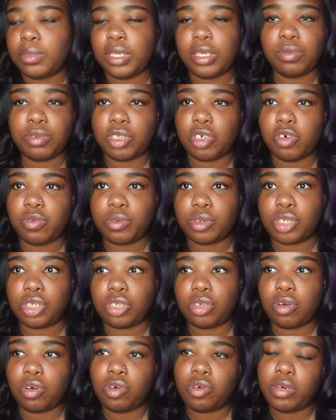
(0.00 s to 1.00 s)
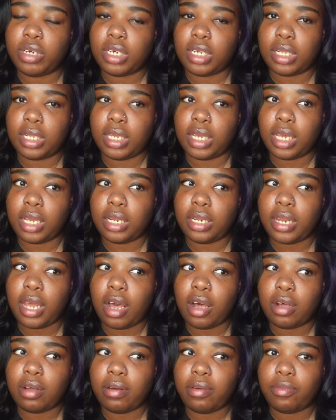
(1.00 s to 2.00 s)
It was over so quickly.
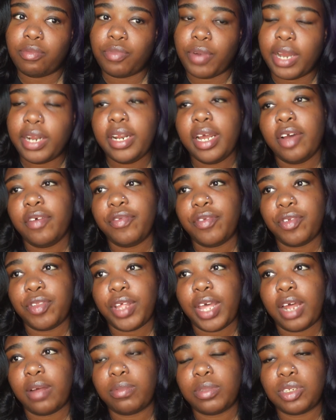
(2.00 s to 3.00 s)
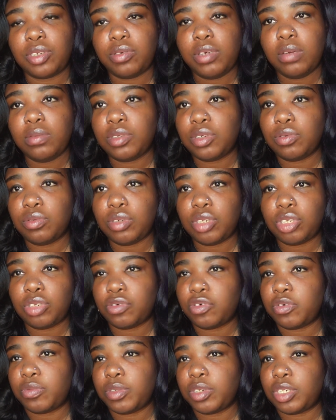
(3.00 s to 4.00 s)
Now, right after that, we do have Toni
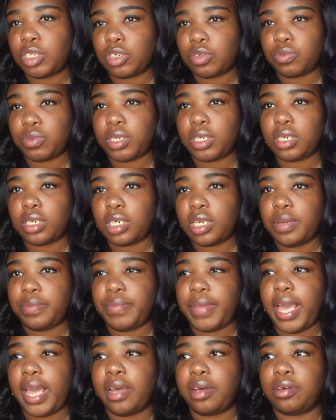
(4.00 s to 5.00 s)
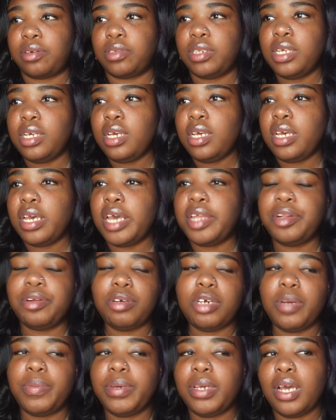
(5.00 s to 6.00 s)
Storm and Saraya come out. And they're
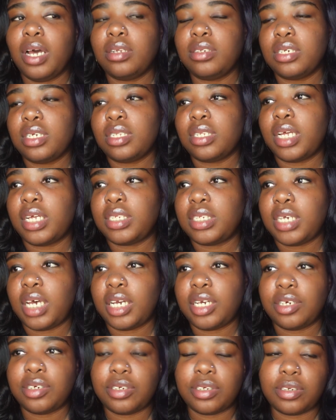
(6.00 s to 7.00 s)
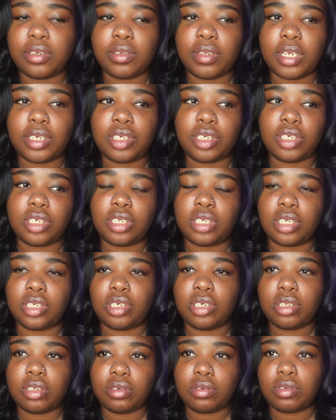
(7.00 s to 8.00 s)
coming out to let Taya know that she's
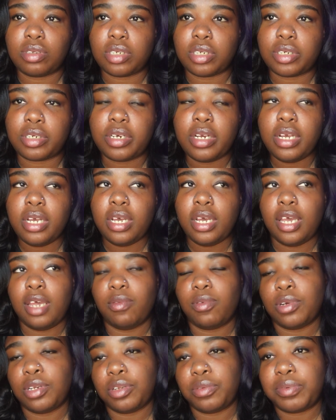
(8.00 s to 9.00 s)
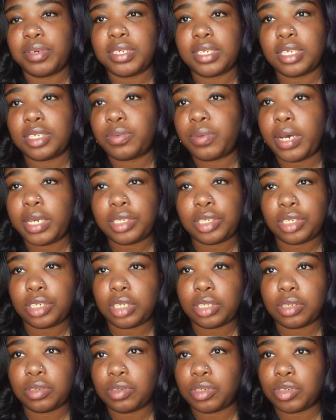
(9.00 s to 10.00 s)
such a loser. And one of the reasons why she's
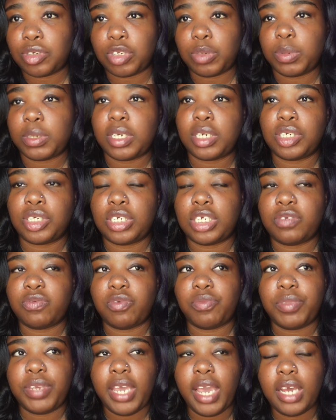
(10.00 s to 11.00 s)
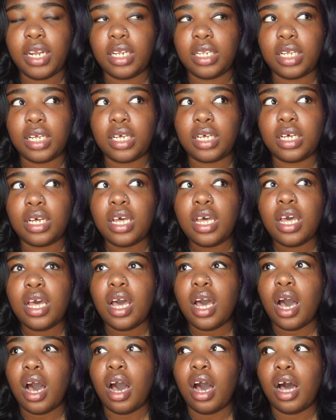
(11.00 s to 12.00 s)
a loser is because she's from Canada.
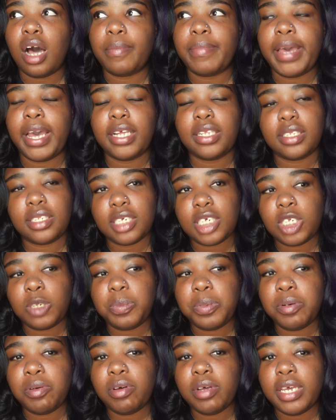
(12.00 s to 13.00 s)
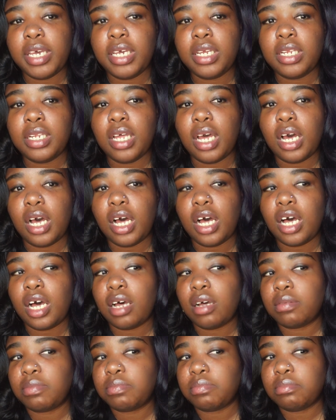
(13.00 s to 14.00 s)
At this point,
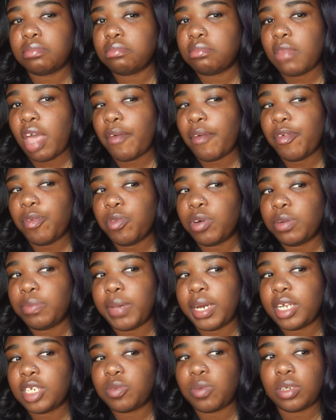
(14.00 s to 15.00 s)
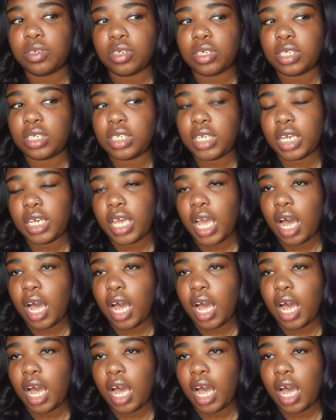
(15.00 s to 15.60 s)
everyone might as well just take